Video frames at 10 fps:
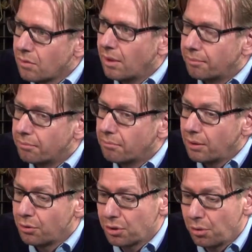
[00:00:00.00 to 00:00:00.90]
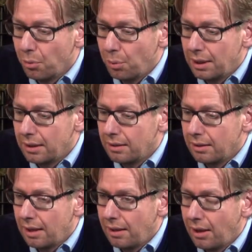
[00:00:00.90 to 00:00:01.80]
Yeah. And also, will it
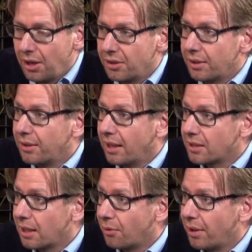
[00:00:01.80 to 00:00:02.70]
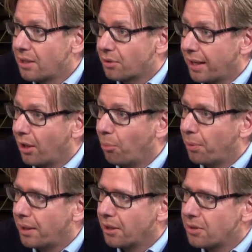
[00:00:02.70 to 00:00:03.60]
either accelerate or help
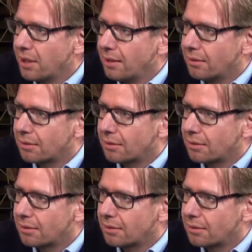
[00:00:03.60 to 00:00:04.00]
IoT,